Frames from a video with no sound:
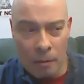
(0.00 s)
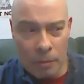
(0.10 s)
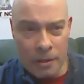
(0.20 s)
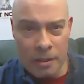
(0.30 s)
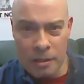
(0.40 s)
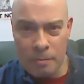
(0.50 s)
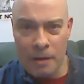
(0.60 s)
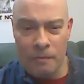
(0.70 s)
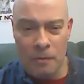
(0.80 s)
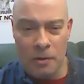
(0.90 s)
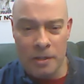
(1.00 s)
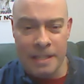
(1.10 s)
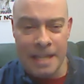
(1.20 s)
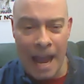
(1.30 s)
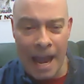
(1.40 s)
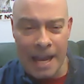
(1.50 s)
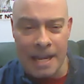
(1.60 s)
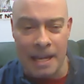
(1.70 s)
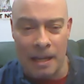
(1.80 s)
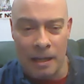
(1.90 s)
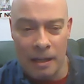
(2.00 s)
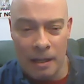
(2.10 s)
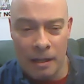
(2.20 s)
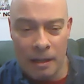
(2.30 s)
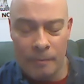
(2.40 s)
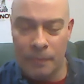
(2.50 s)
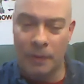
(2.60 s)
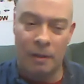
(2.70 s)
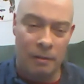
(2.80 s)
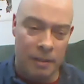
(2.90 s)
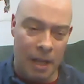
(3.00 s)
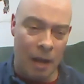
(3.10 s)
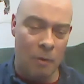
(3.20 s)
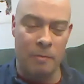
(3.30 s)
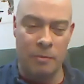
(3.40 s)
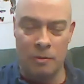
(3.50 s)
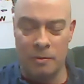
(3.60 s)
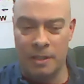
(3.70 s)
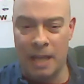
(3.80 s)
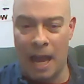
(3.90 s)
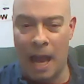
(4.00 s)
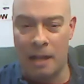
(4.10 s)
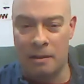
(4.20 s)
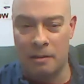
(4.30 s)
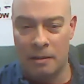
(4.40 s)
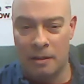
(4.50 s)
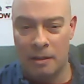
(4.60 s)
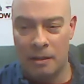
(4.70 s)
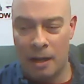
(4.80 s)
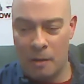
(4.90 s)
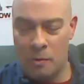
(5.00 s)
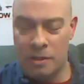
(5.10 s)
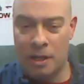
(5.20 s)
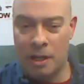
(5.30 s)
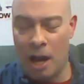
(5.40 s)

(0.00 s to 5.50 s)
but this is my first day. Now I'm so sad. I was a